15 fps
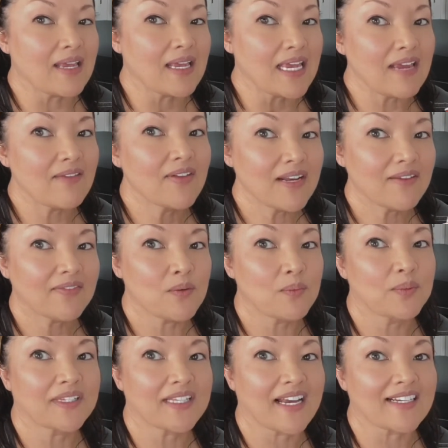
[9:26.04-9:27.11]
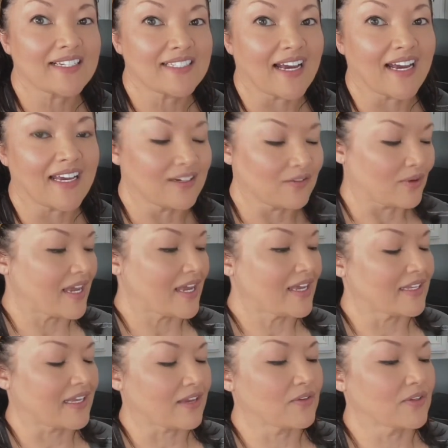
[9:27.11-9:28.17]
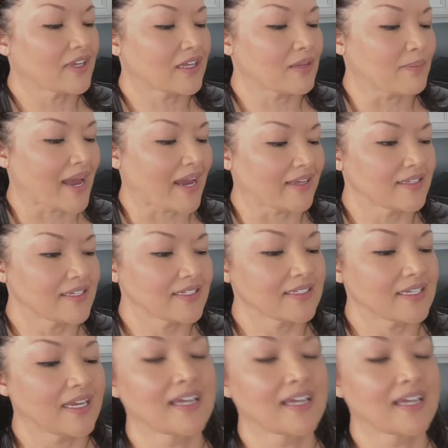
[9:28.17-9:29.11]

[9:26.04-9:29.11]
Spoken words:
Even if you put that aside, right? Like if you look at the back of this,